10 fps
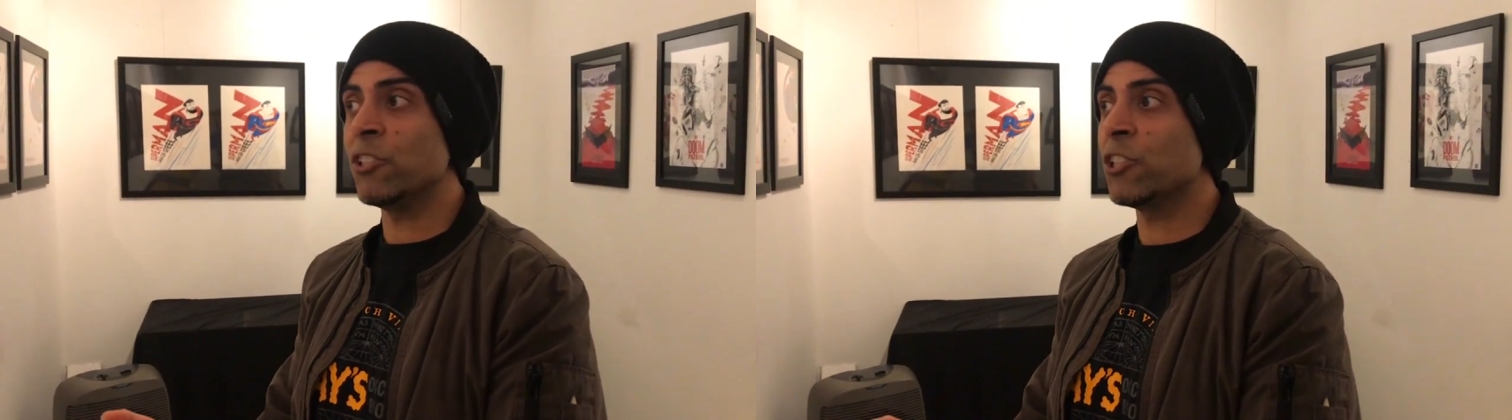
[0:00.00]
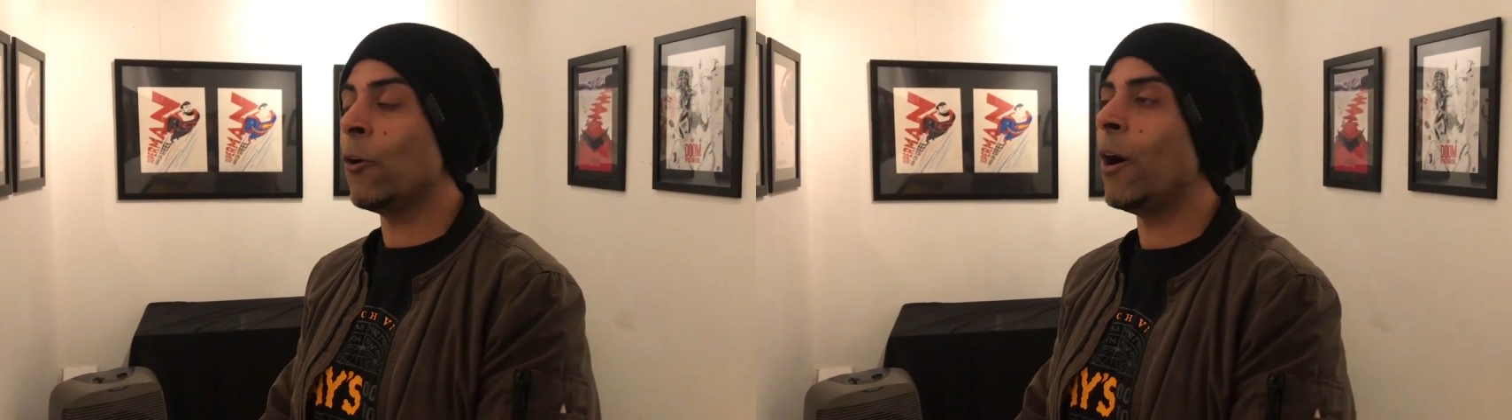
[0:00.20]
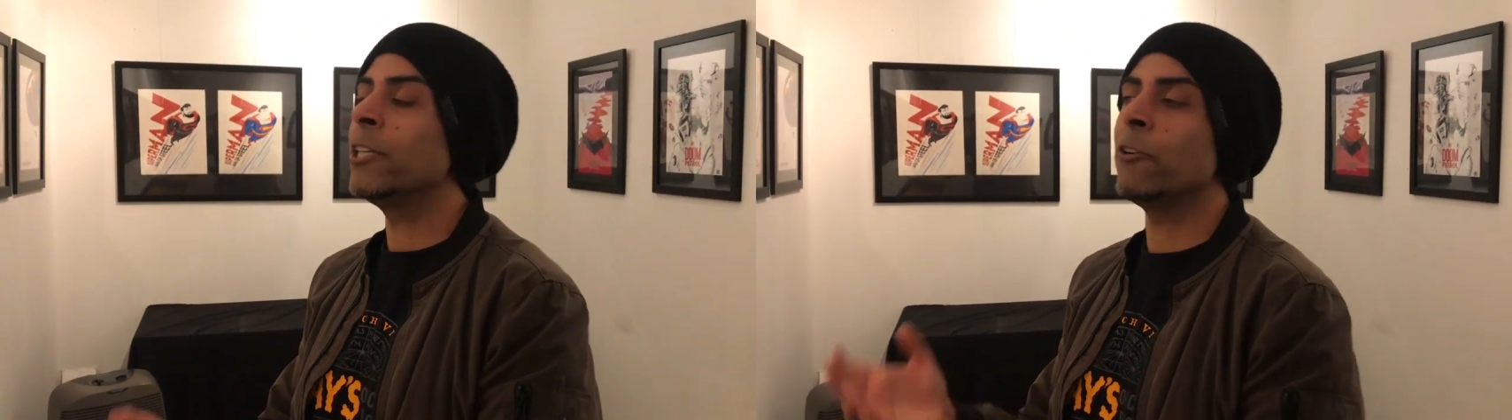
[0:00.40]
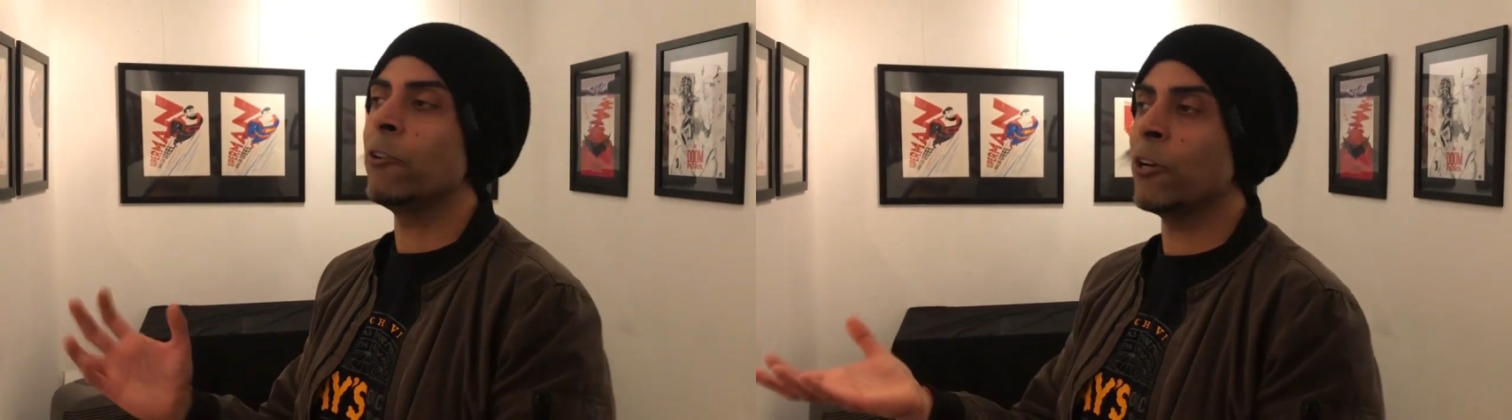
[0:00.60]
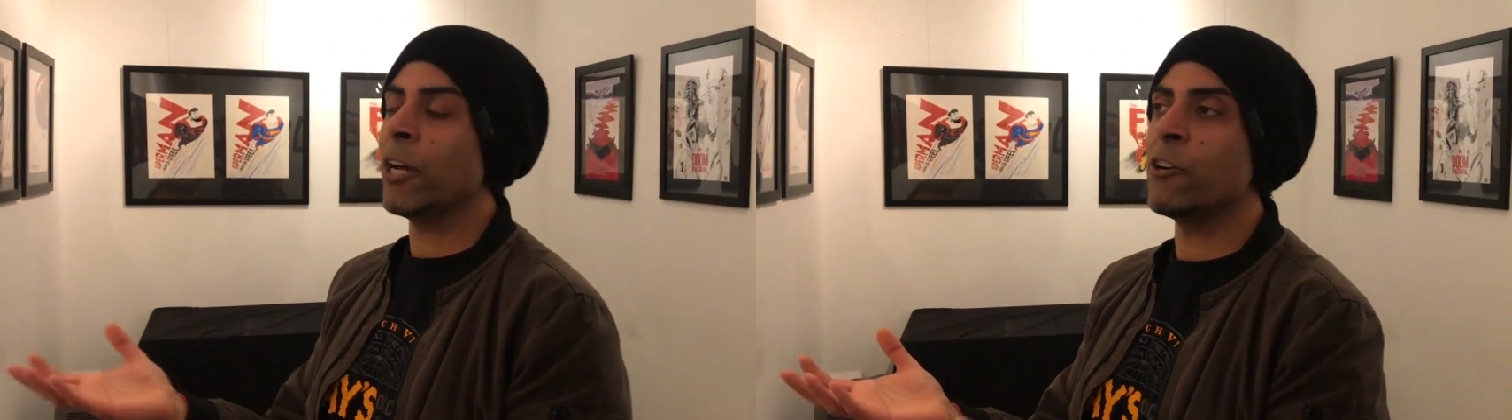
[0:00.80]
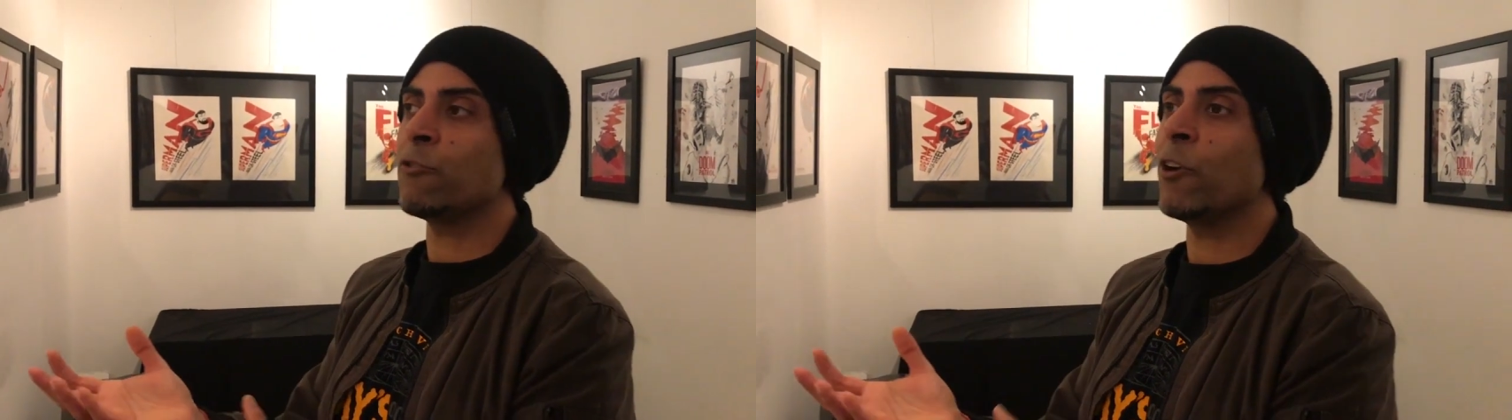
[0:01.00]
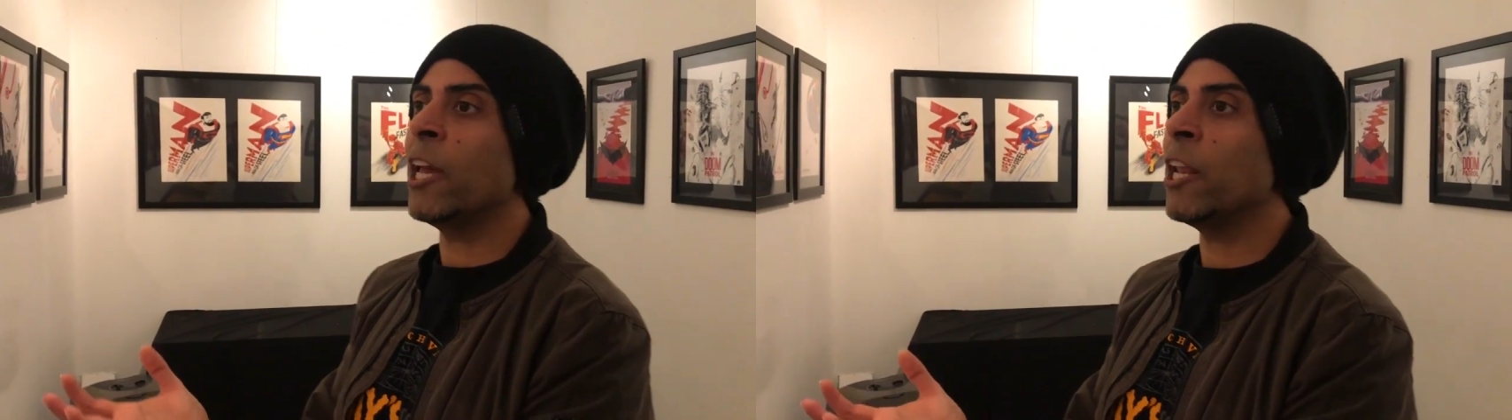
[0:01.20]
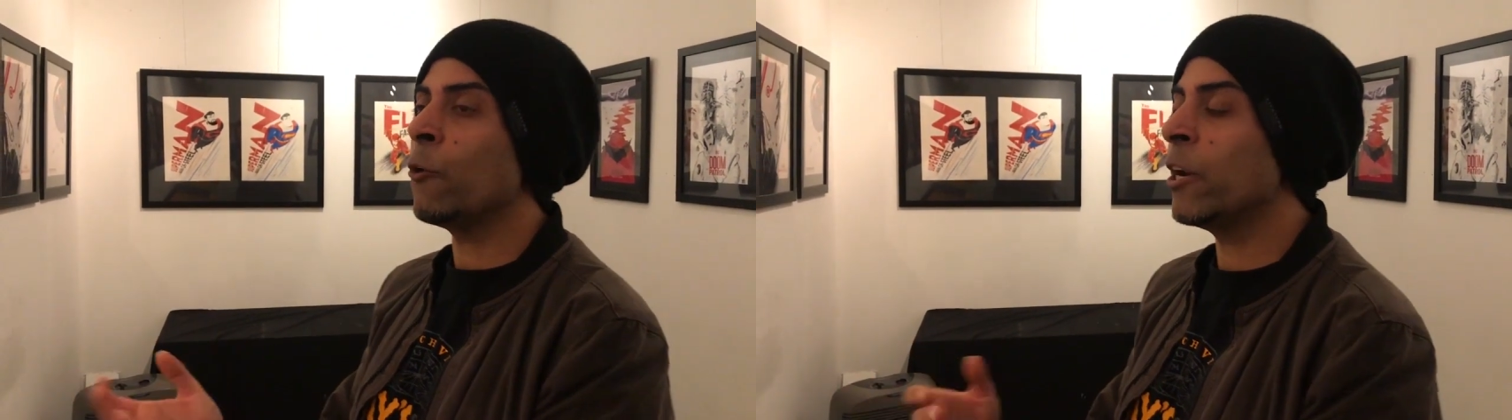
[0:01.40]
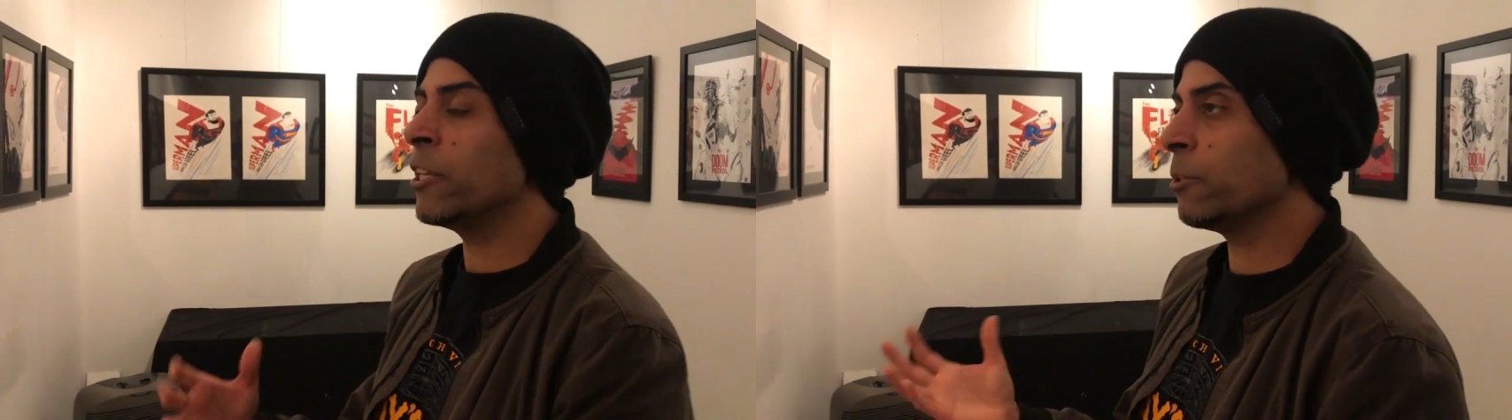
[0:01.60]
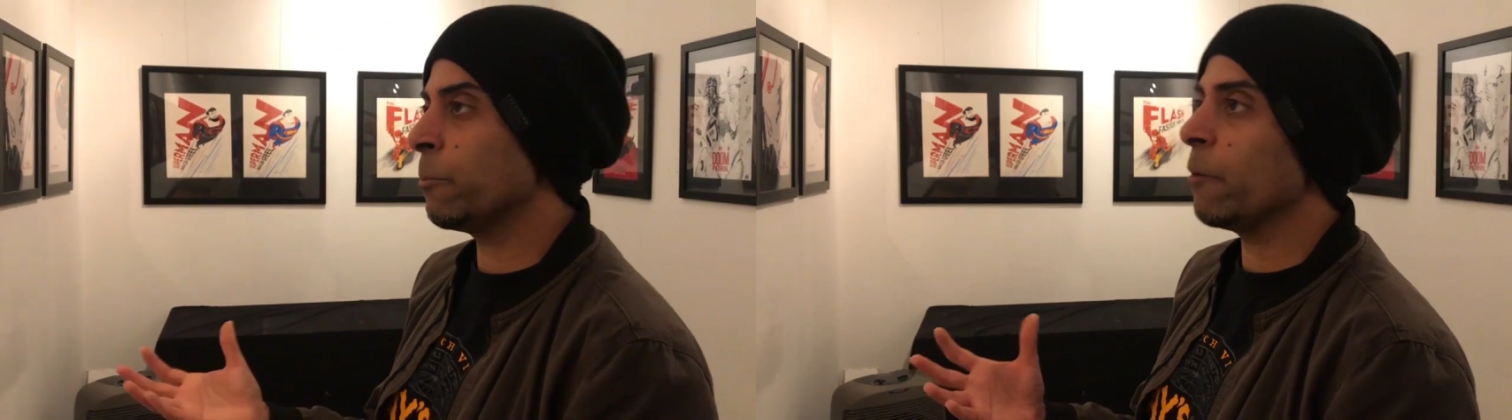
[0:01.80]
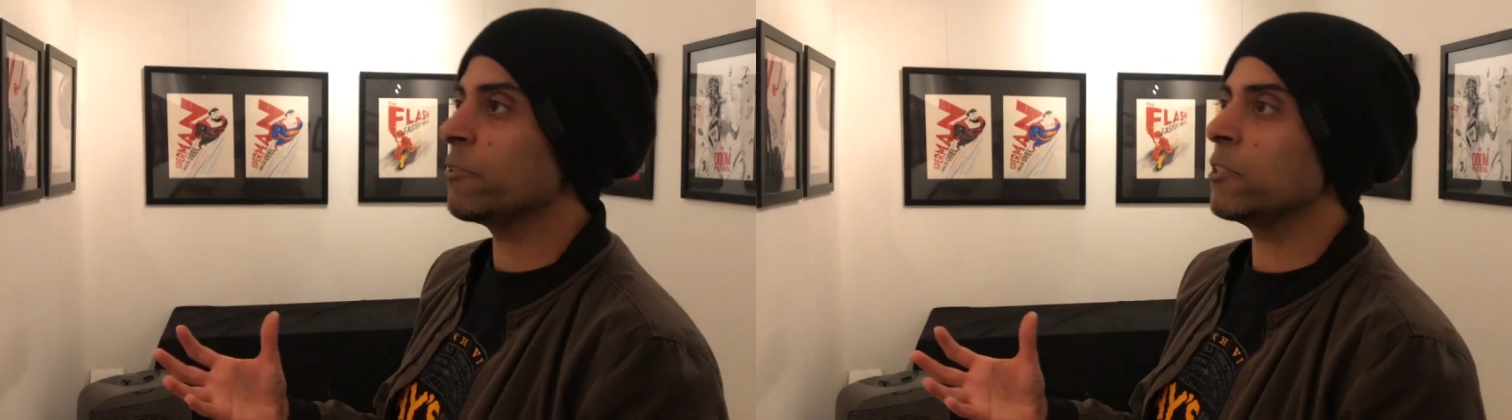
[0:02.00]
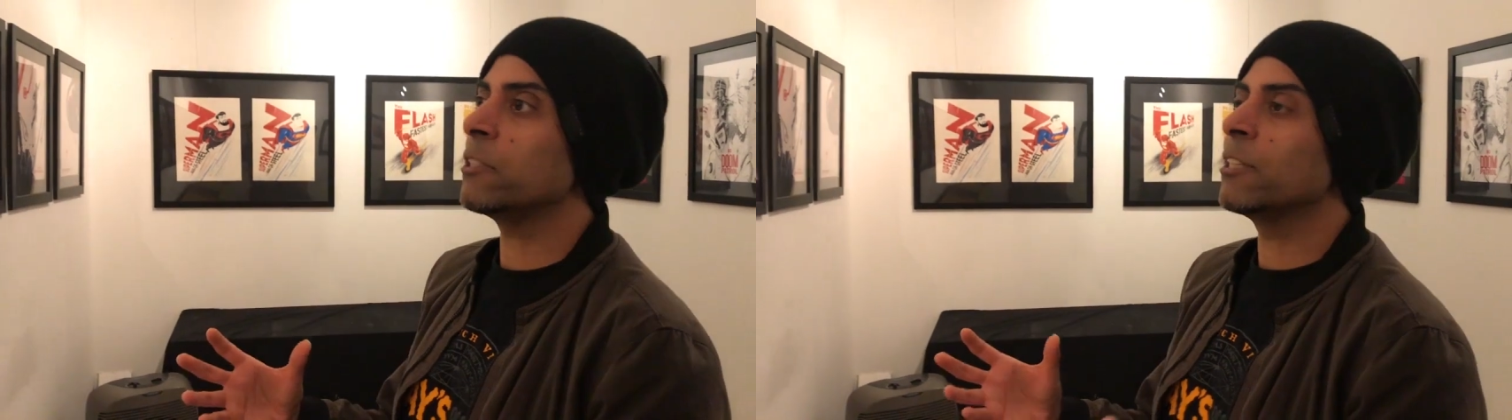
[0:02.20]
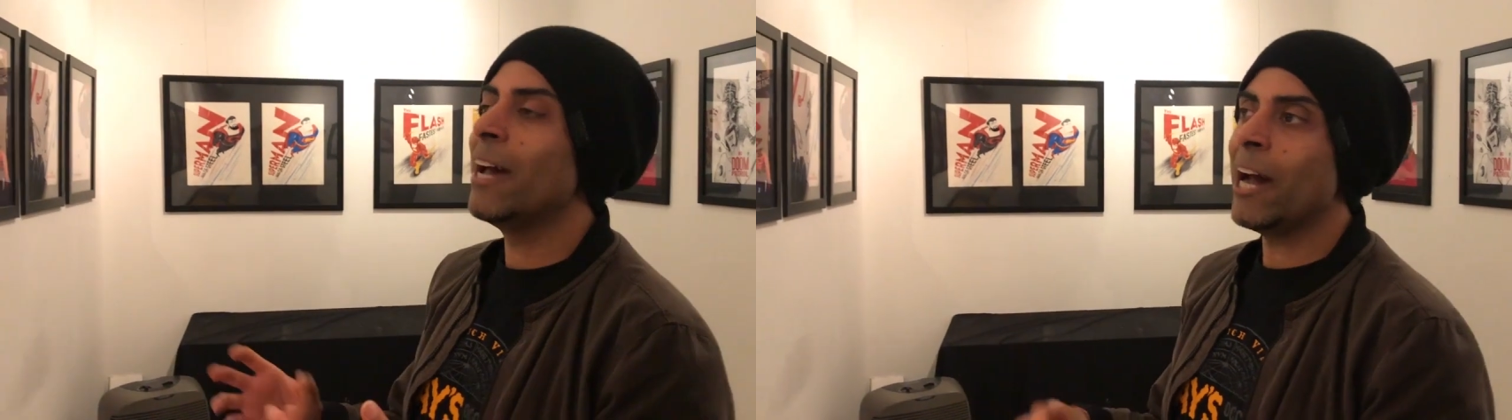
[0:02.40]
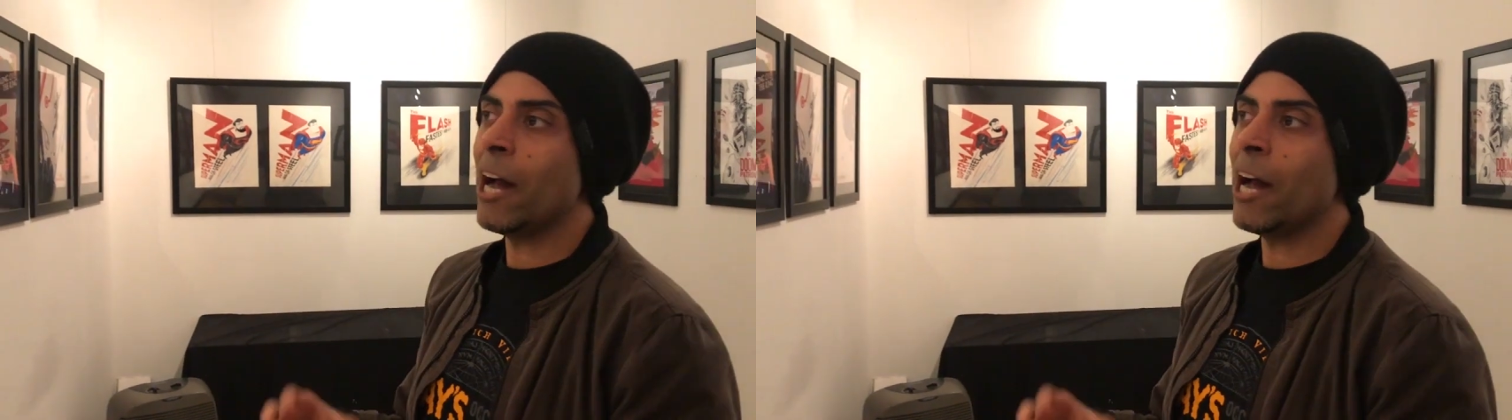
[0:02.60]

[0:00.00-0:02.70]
So I generally look at a trailer or any synopsis